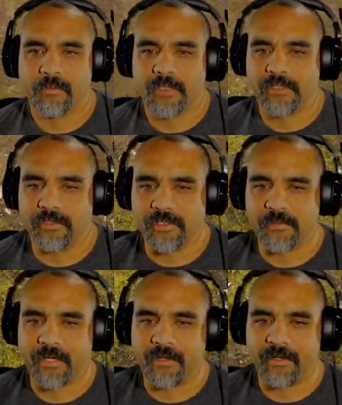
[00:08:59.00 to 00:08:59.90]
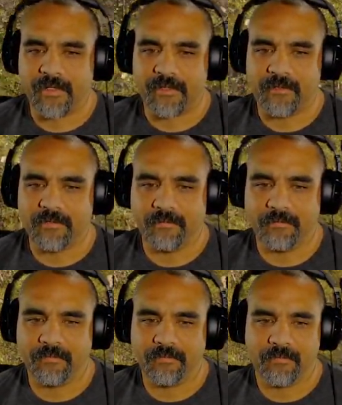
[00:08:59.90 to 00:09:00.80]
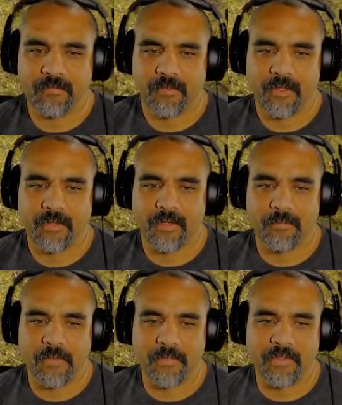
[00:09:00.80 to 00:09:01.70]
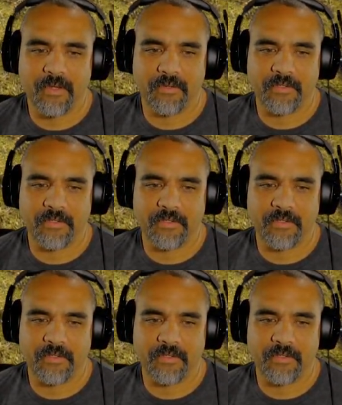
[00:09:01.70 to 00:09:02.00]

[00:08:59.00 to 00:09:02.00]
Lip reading: Sure, it's parallel. And then I'm going to build all the